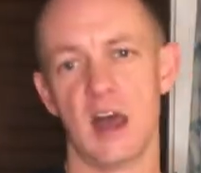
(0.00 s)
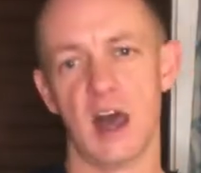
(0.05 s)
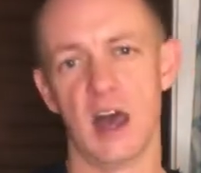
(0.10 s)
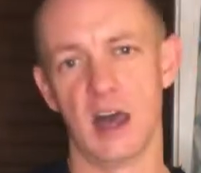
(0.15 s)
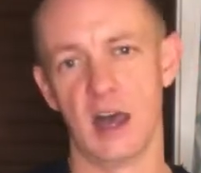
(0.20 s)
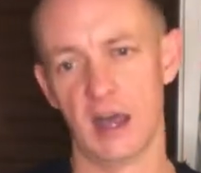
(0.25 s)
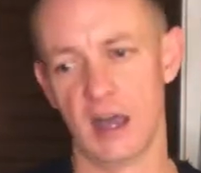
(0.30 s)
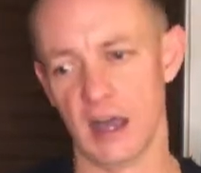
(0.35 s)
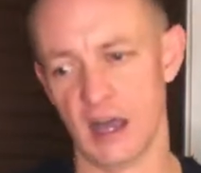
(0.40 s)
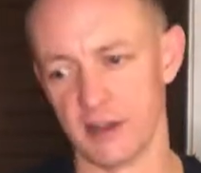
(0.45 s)

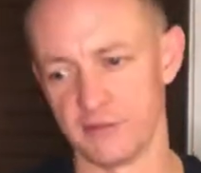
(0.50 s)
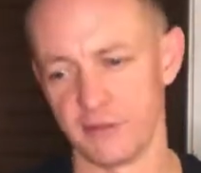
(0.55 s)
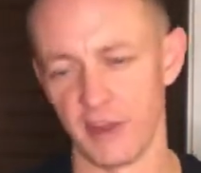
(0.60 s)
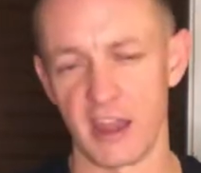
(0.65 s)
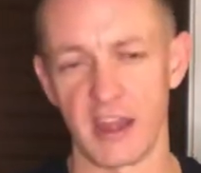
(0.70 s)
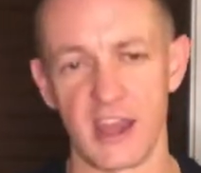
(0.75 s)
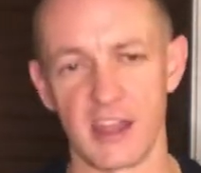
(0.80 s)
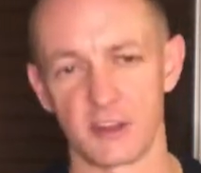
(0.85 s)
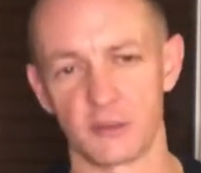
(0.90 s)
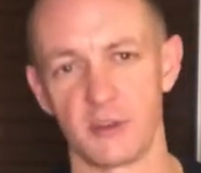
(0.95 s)
a
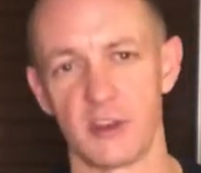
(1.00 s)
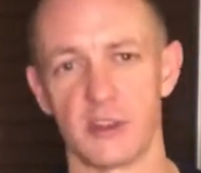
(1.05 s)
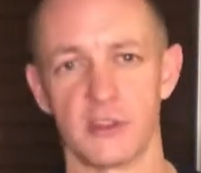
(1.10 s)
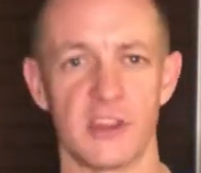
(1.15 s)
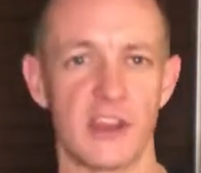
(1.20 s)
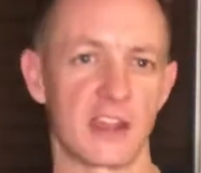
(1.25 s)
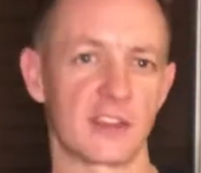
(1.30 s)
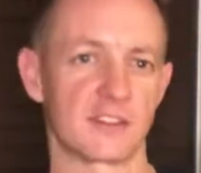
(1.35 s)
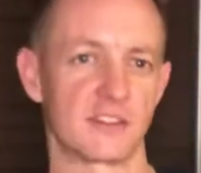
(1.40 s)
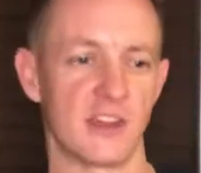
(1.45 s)
finance video
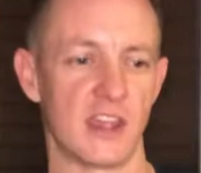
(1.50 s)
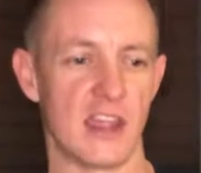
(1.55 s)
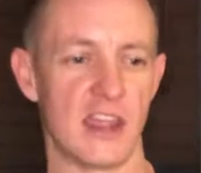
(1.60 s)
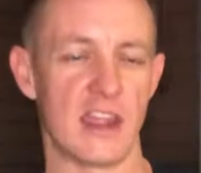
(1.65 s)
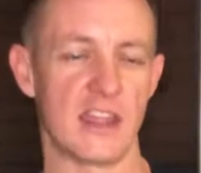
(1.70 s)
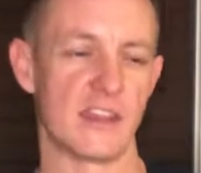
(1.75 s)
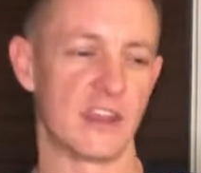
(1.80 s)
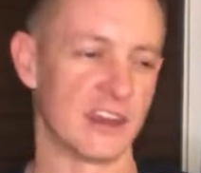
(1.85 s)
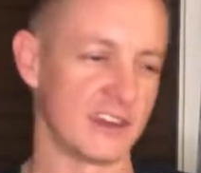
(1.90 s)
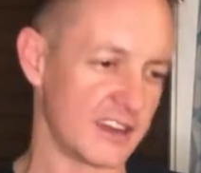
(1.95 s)
the next
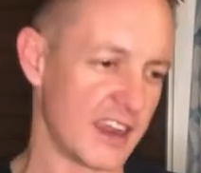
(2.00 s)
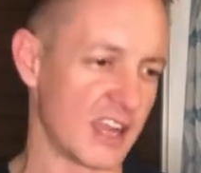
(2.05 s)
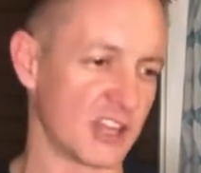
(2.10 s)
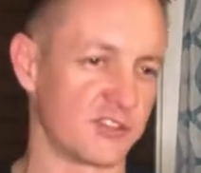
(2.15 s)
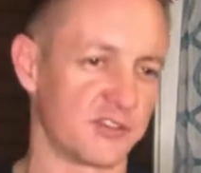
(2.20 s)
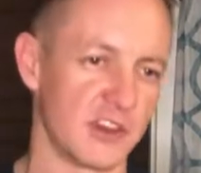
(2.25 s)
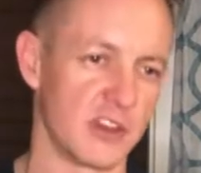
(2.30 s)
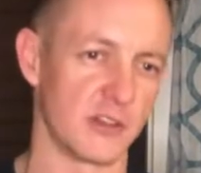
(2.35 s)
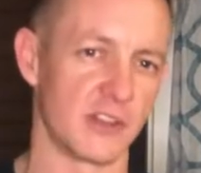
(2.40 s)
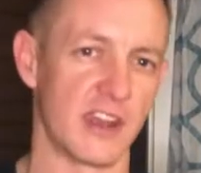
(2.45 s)
day, and then a
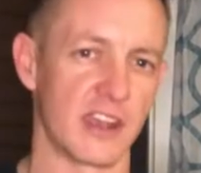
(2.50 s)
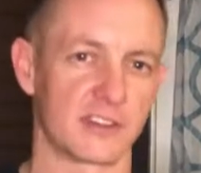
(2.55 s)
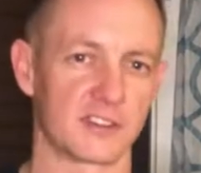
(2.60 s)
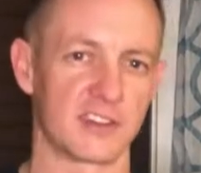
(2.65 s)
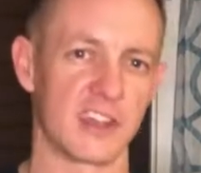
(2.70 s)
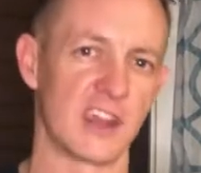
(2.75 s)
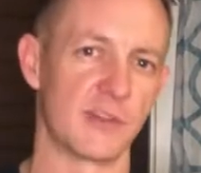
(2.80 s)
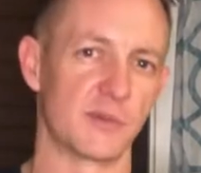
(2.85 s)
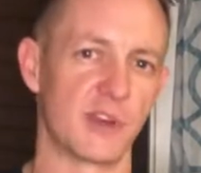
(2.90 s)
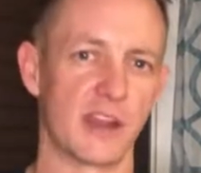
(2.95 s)
dance video the next
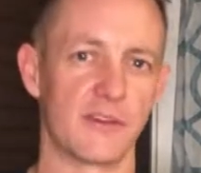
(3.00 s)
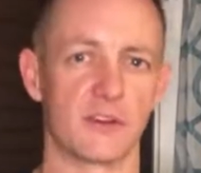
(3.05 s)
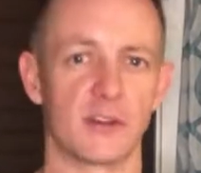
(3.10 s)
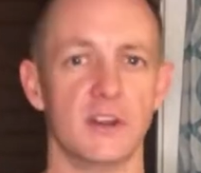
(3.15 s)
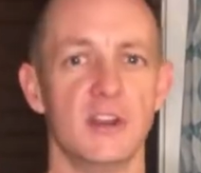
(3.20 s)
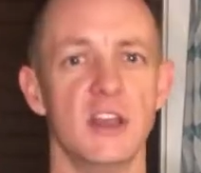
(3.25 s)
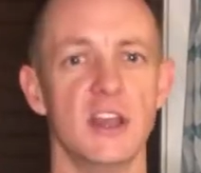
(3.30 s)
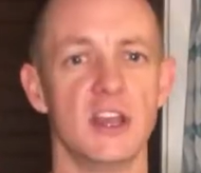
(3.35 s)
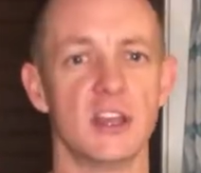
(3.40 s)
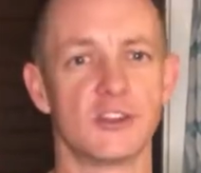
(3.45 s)
day, and whatever,